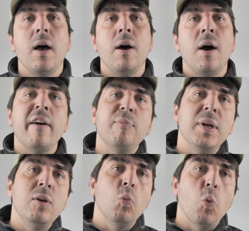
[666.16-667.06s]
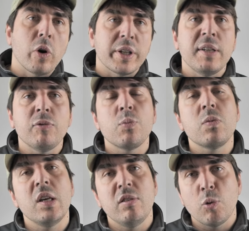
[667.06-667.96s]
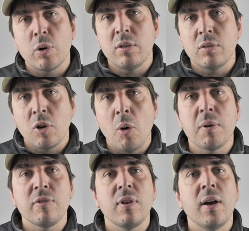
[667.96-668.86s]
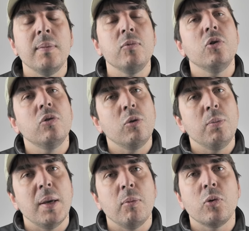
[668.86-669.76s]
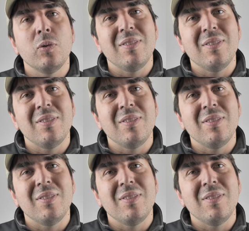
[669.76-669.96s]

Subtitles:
I've been working from the Azores a couple of times just to be able to